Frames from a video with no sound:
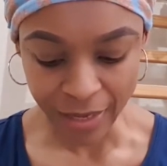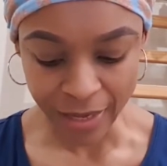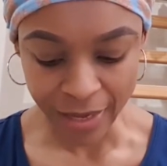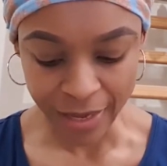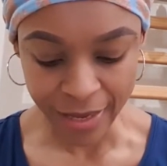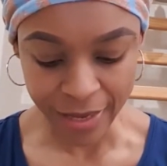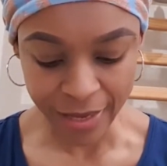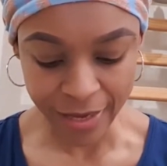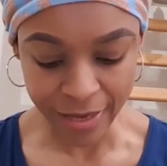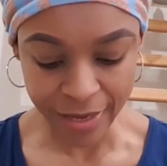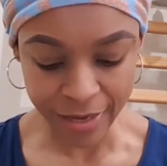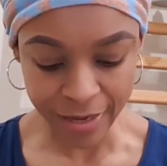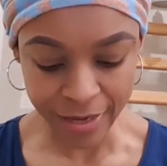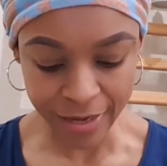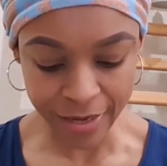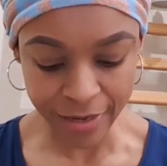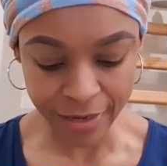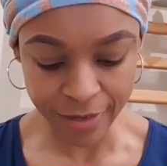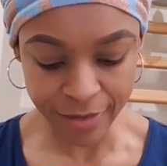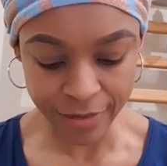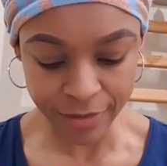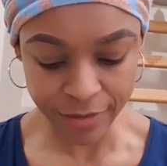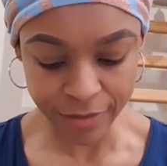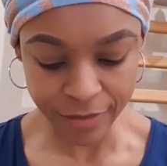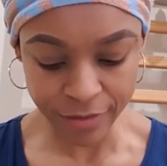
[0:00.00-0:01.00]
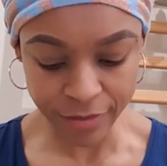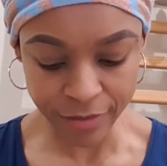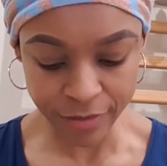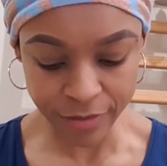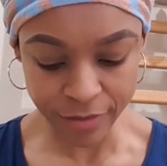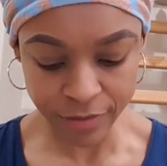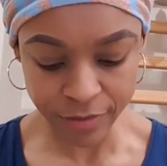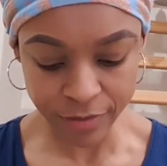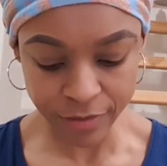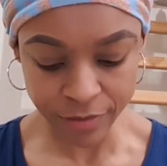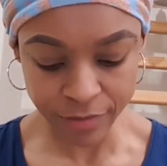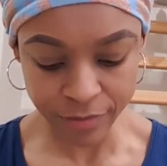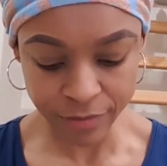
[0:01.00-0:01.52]
And
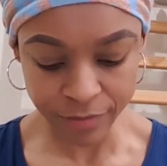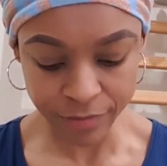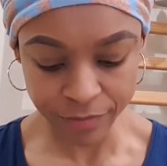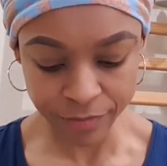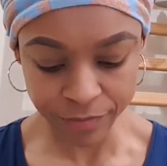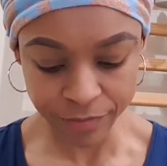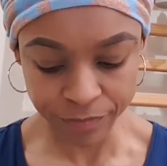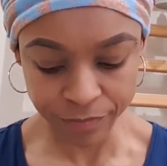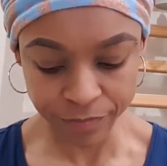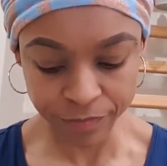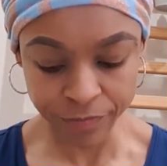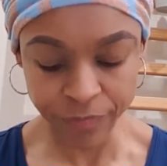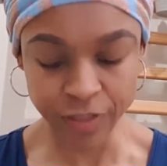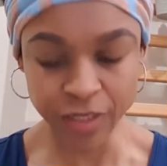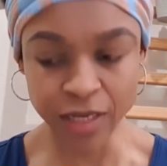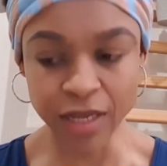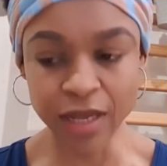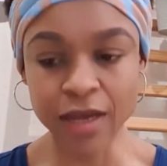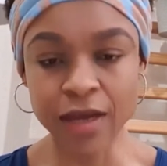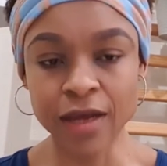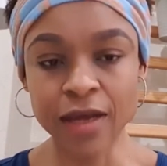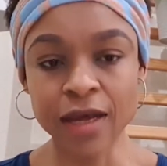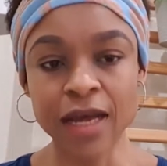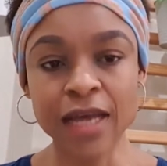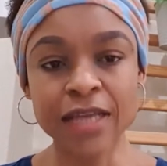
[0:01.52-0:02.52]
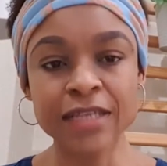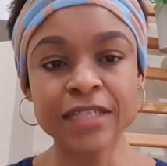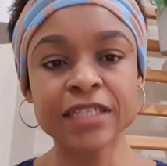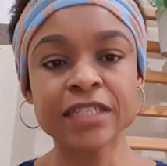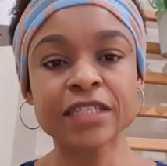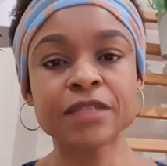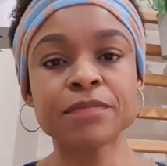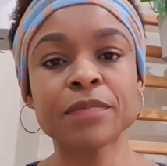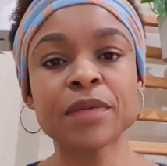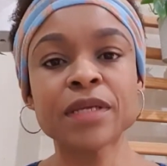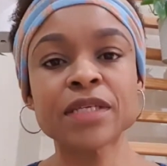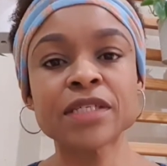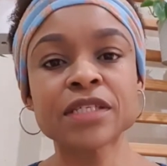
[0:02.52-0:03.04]
yeah, I
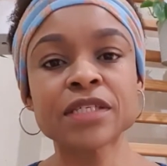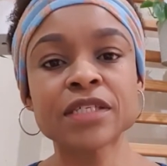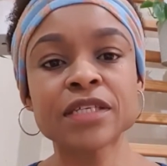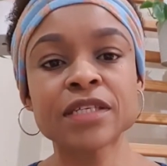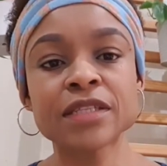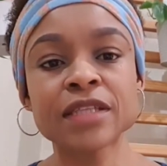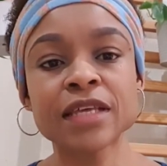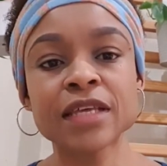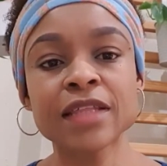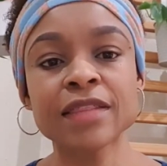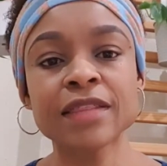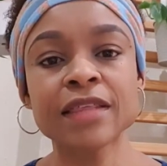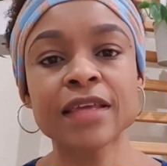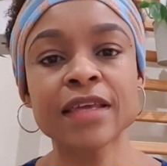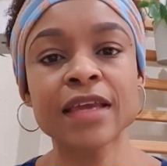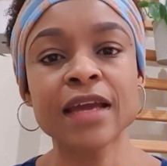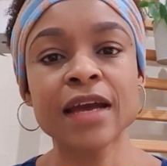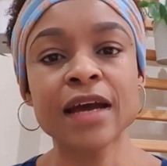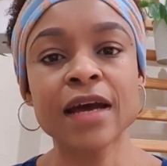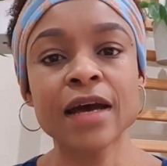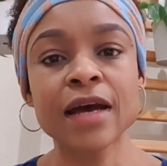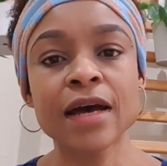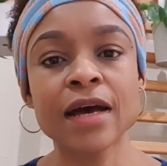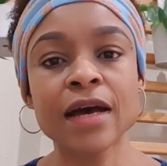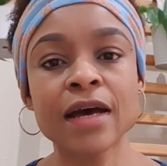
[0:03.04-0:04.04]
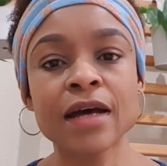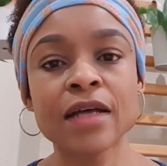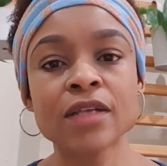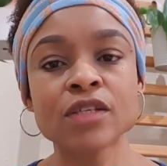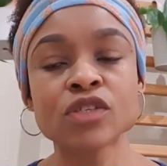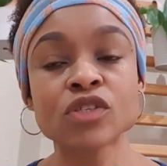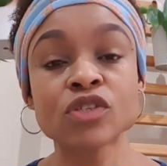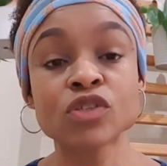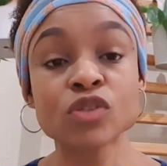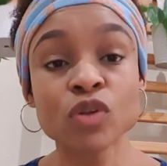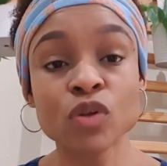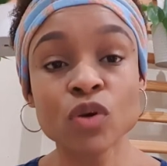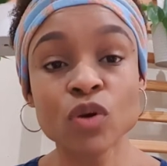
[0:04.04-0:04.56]
did mention that they are
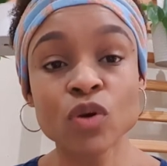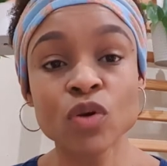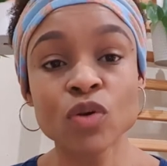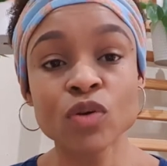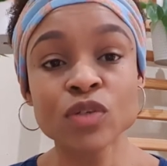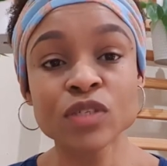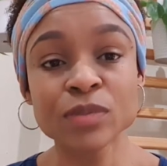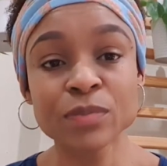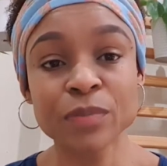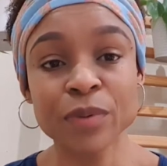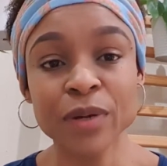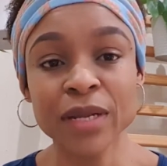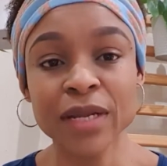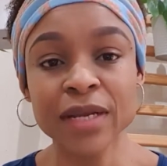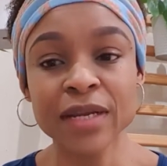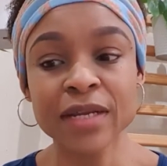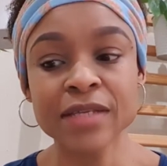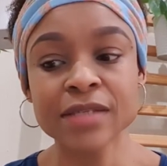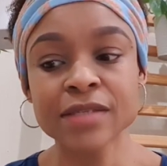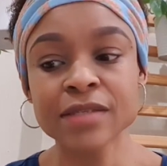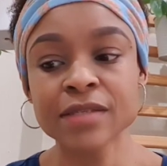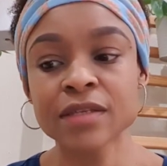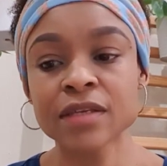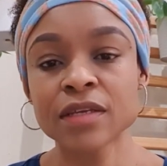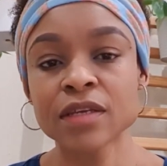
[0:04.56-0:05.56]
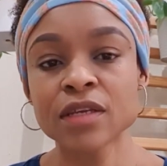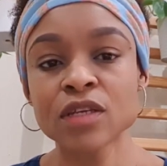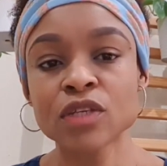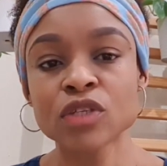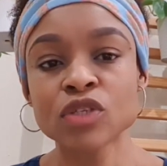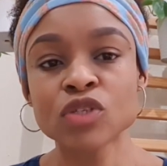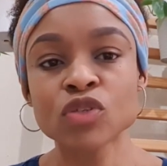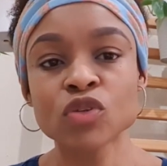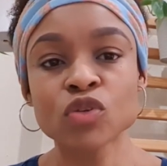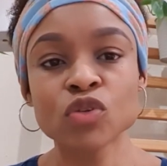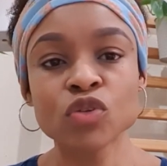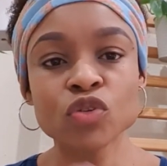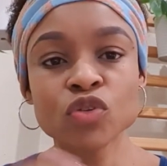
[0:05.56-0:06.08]
slow spreaders,
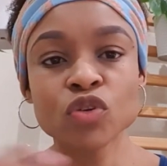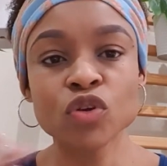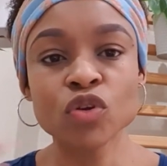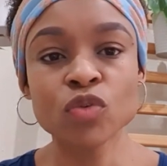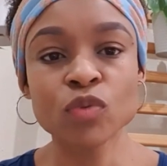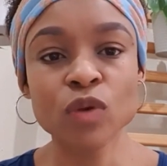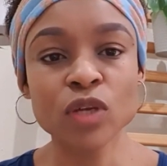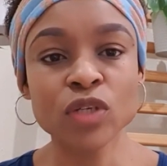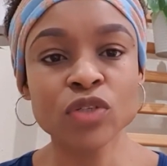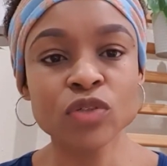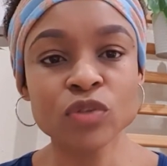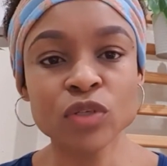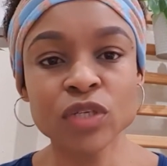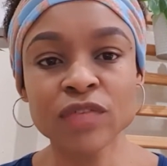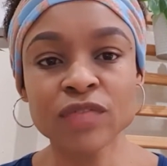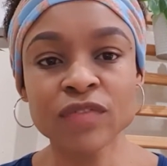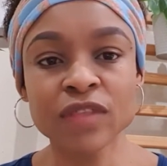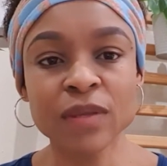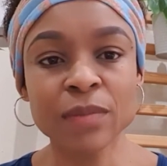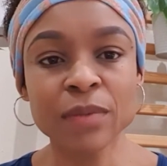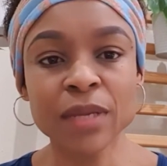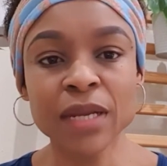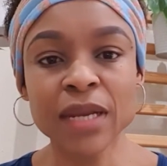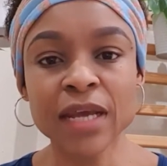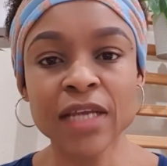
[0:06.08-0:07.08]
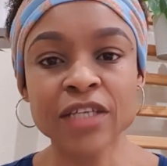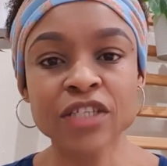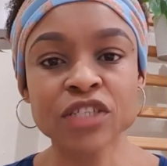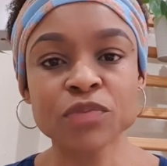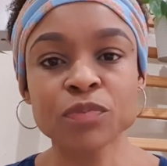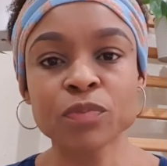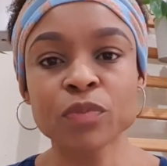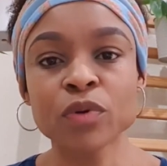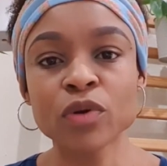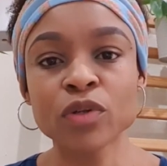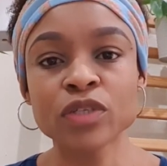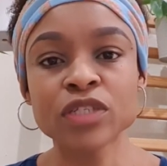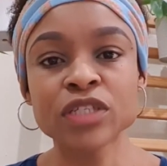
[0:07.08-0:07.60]
so you don't want to give them a large
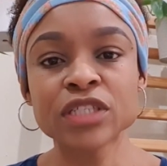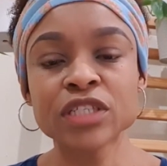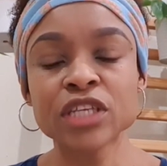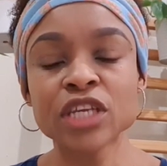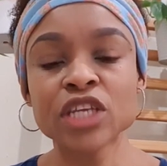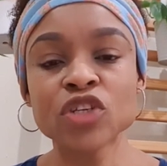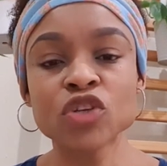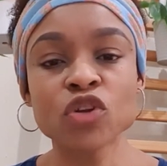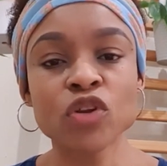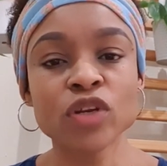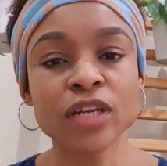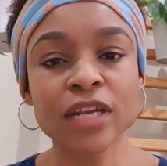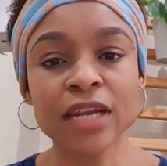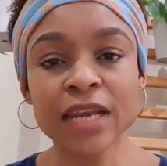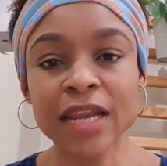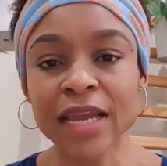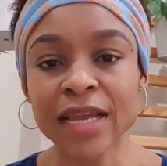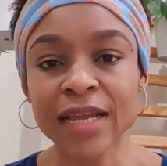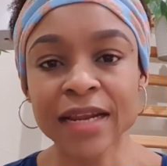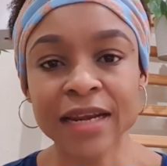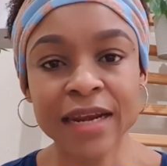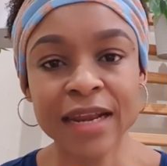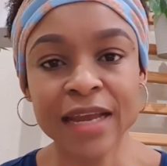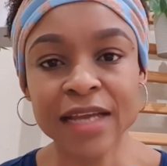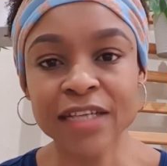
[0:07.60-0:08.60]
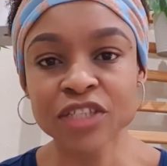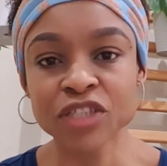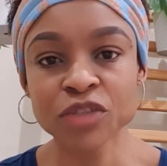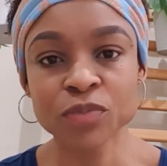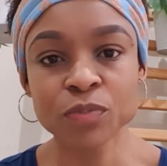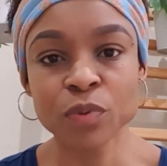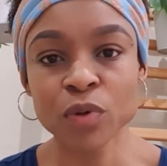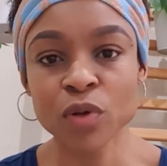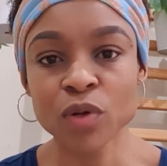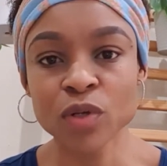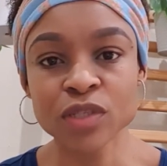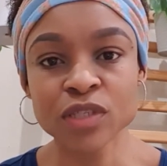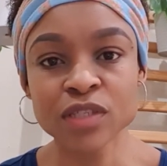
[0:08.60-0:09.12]
pot. They don't like large
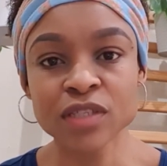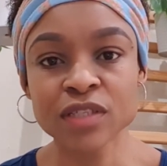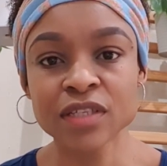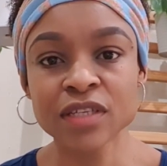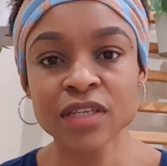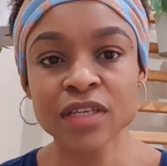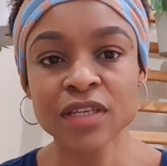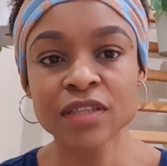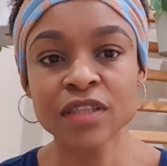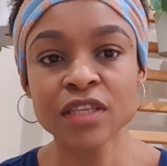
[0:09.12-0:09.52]
pots.